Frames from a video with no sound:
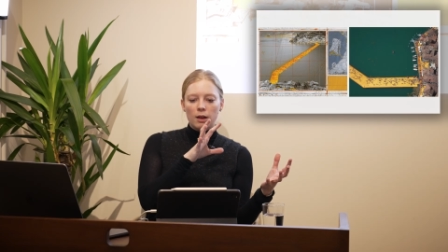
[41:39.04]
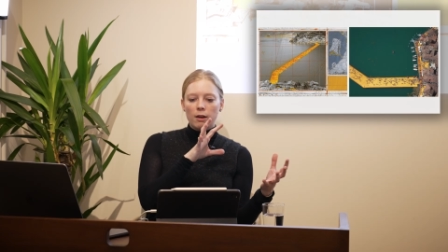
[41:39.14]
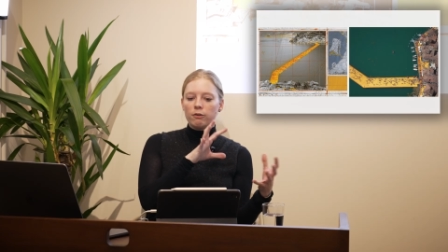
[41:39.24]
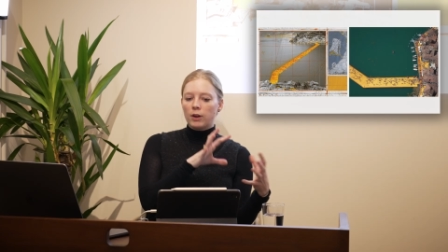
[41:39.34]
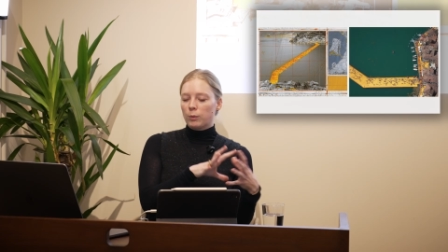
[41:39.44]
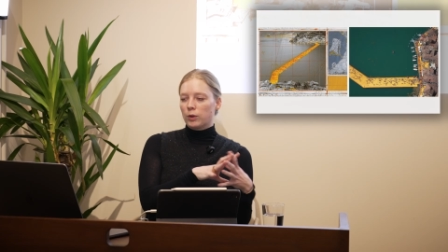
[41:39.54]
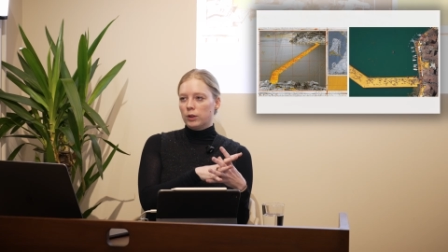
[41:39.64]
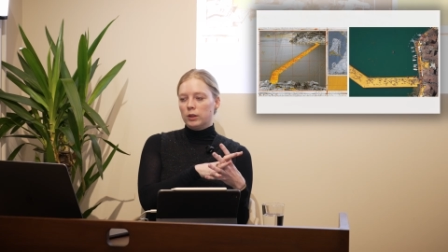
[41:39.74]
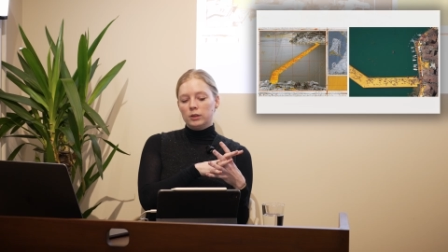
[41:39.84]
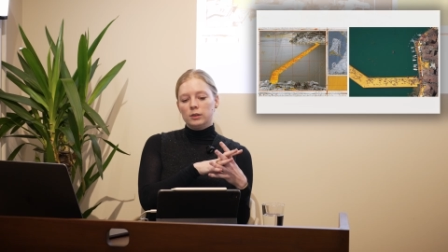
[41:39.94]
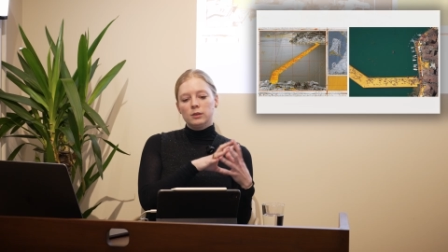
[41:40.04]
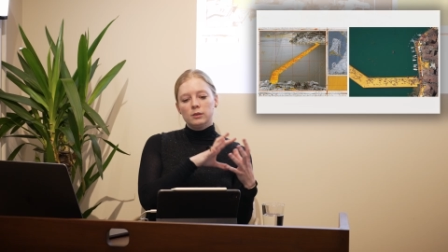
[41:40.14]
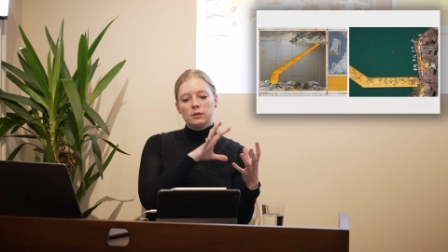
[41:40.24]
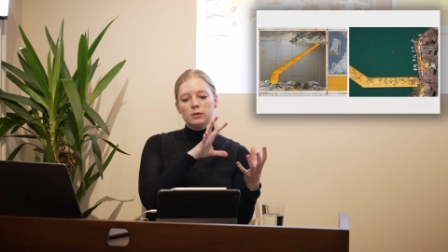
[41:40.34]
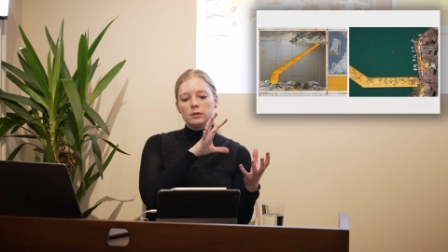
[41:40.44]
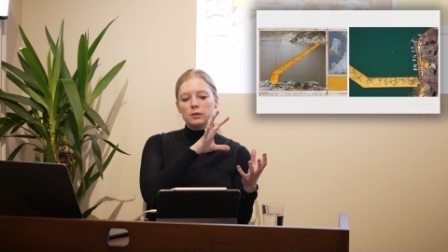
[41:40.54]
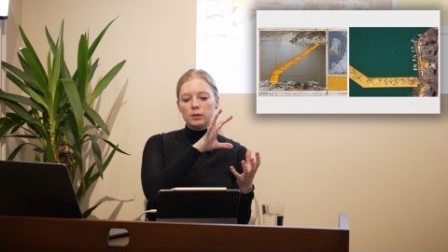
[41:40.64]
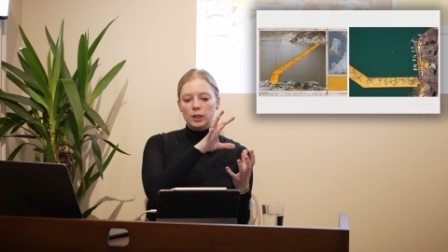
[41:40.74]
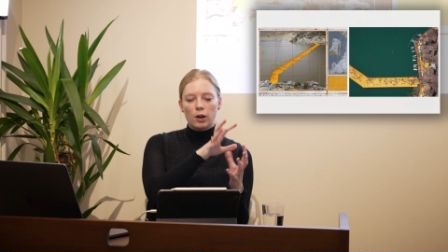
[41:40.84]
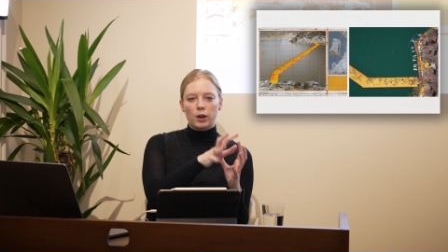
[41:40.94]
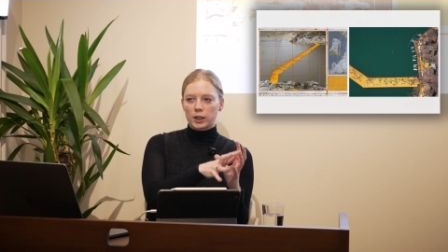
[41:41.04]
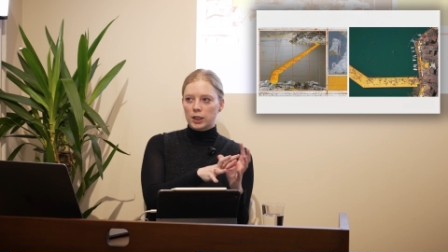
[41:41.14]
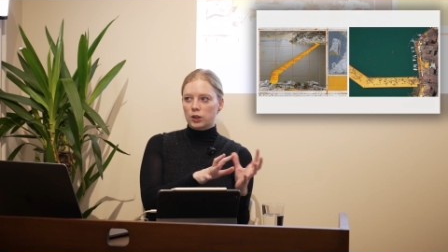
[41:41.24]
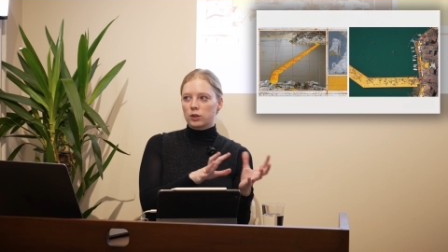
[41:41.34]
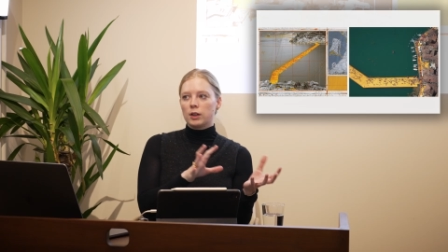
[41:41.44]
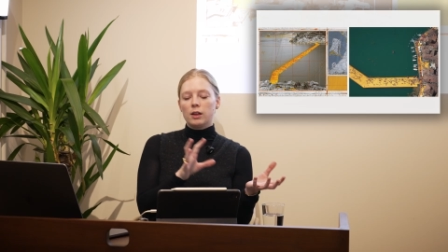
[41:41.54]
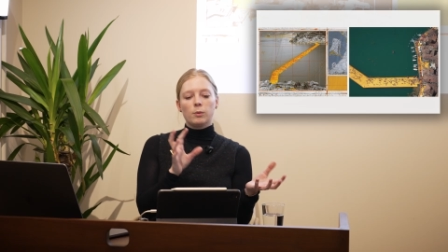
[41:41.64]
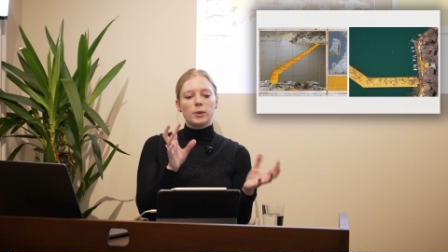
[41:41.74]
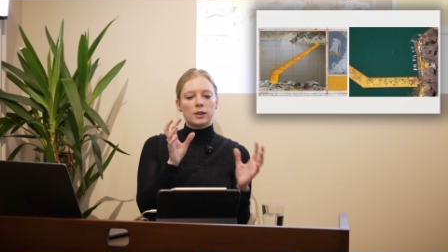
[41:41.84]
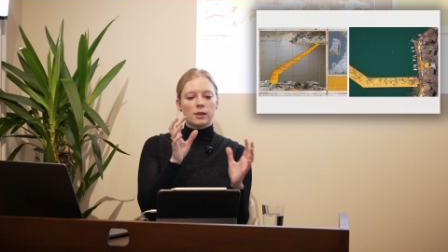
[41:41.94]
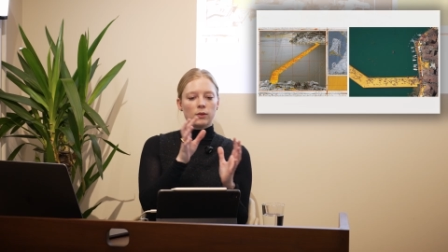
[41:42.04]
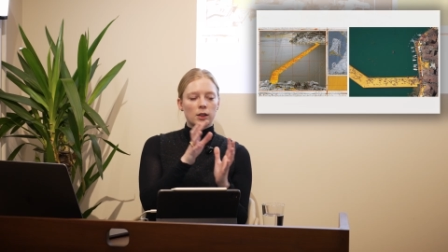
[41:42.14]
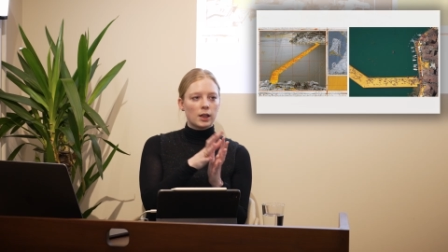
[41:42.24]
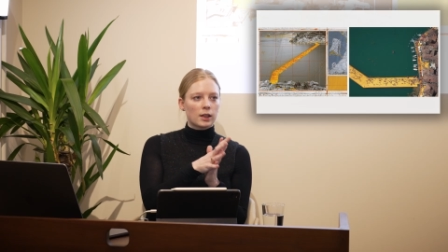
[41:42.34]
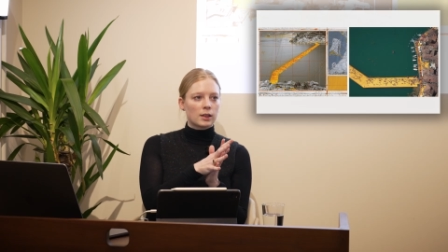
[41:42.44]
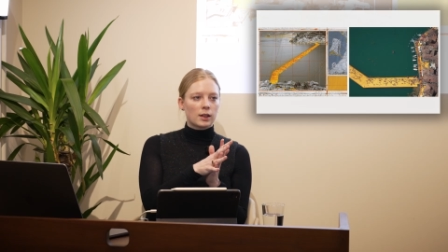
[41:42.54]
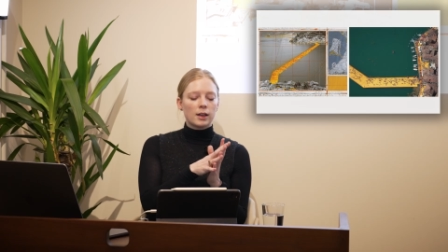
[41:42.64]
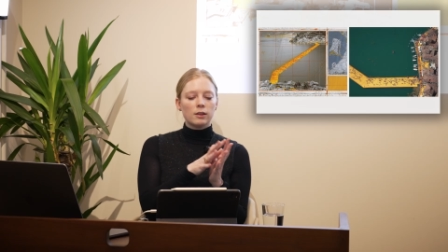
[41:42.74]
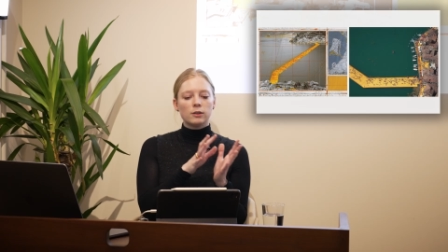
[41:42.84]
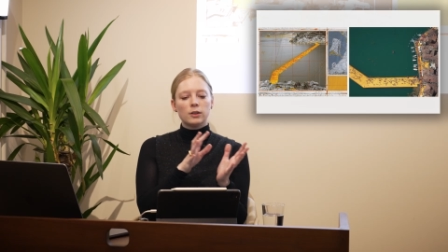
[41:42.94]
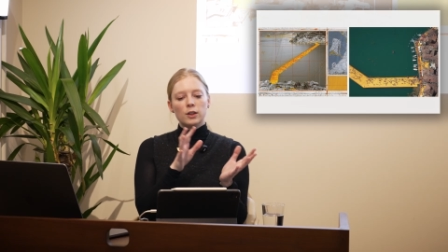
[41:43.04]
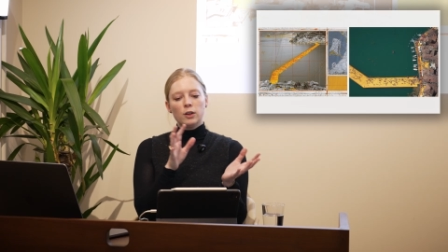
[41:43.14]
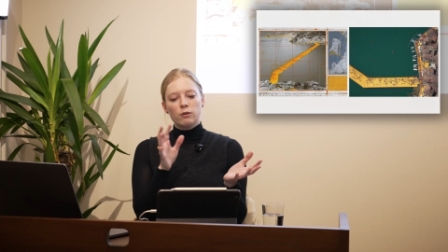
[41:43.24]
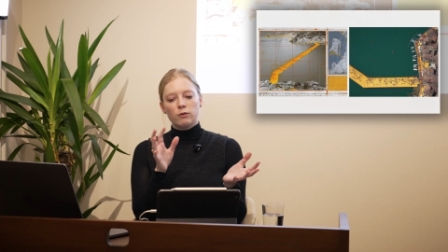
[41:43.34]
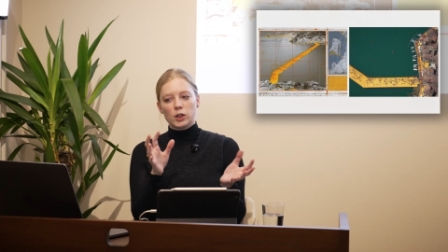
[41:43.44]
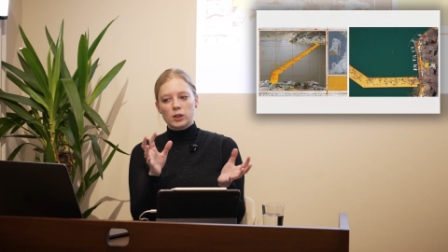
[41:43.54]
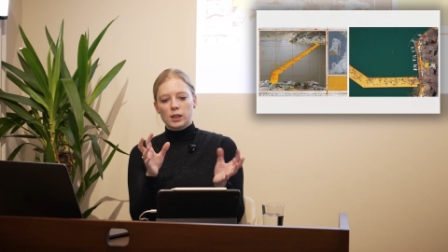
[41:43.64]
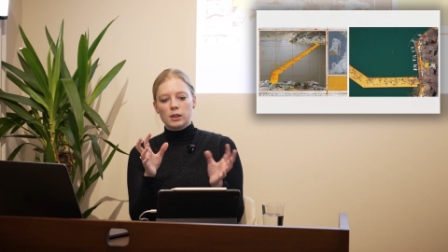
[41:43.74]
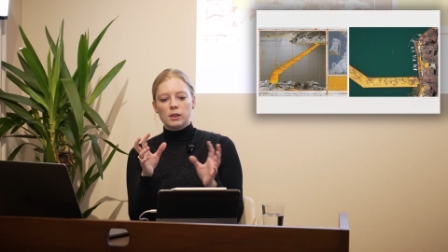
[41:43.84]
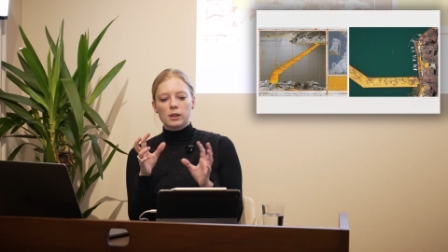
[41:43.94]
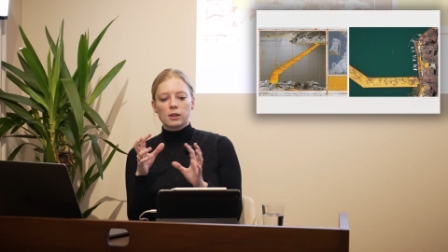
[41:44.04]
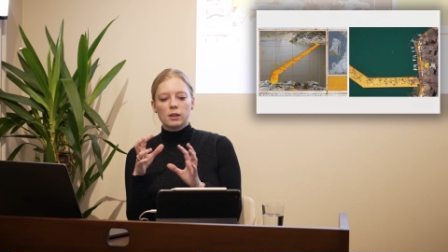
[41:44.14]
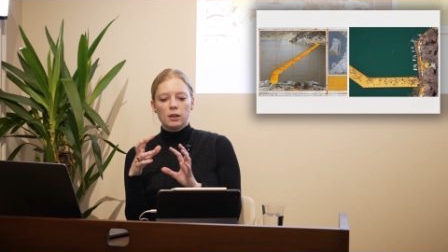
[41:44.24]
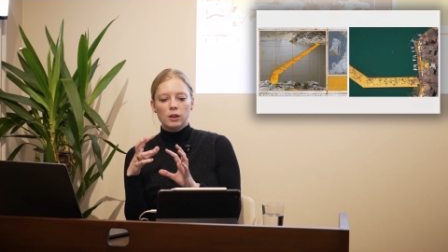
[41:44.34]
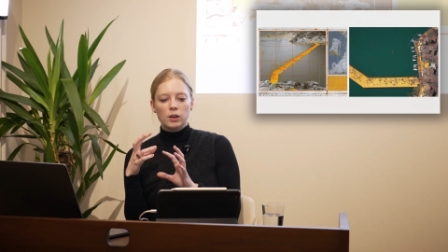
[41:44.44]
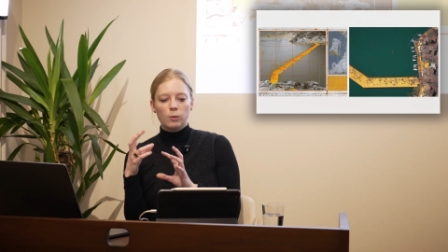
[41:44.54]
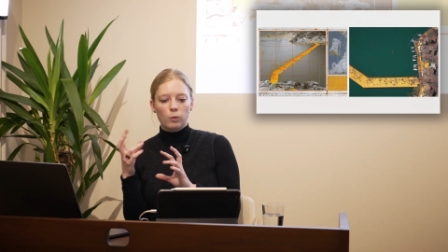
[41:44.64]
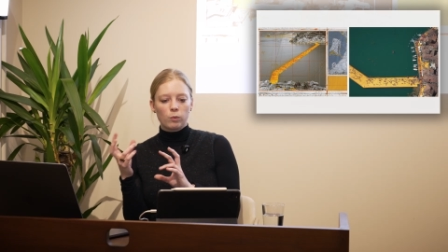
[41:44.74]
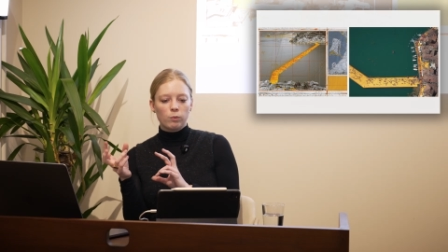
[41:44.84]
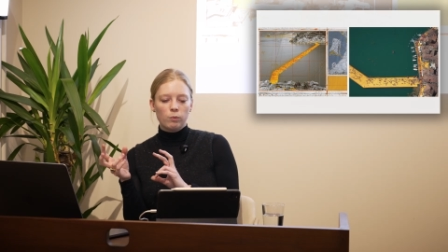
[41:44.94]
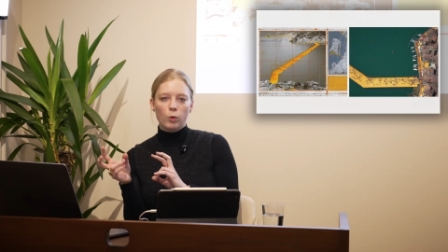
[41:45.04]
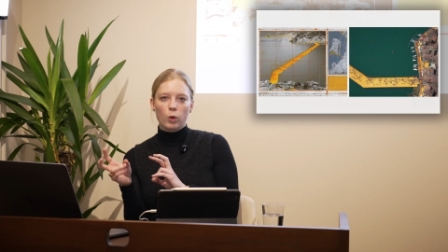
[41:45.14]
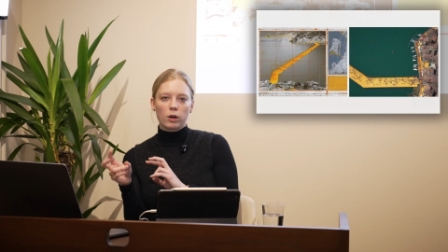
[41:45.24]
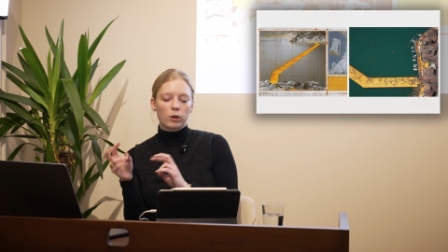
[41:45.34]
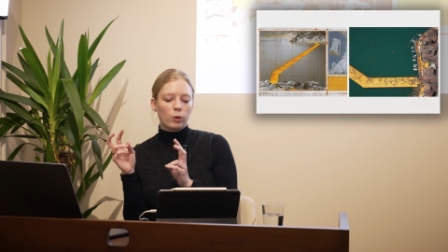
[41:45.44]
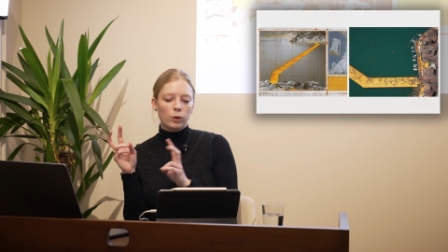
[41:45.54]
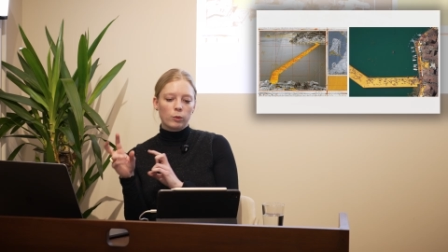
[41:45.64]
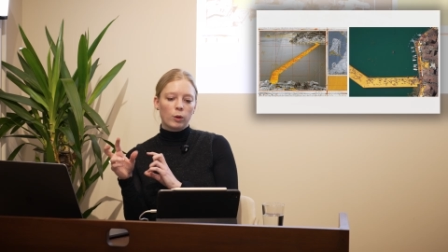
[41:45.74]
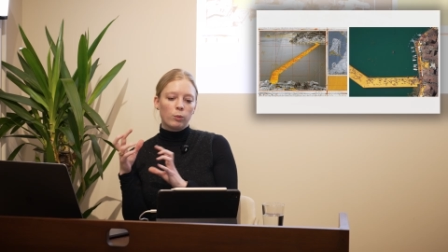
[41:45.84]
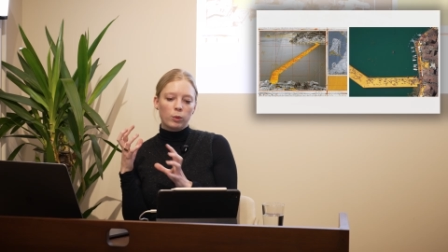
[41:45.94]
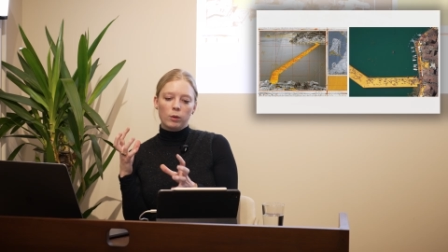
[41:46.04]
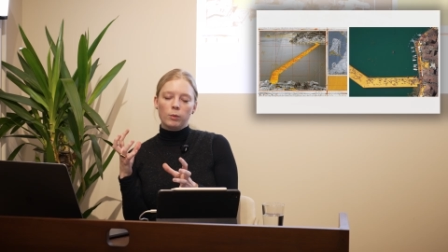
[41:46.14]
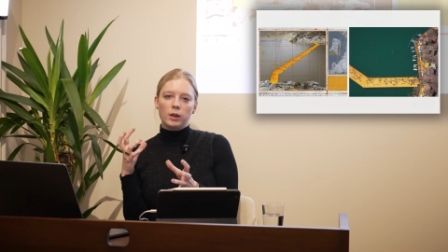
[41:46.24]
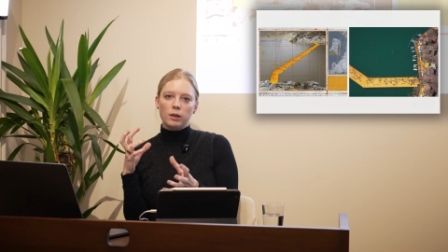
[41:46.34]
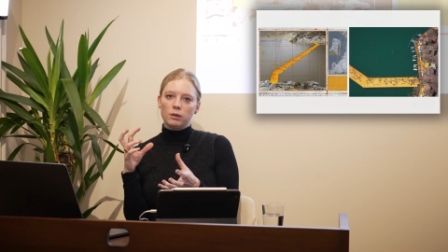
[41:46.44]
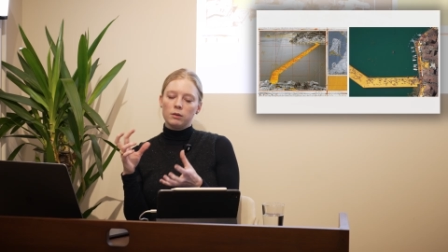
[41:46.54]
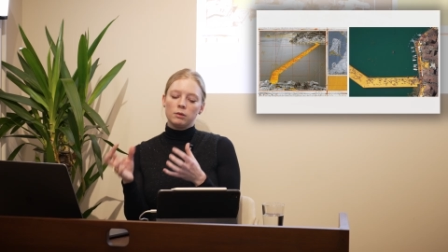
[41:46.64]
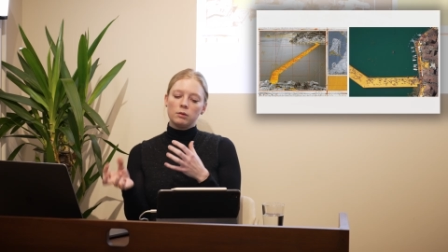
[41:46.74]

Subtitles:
ephemeral architectural elements of the textile versus the more quote-unquote permanent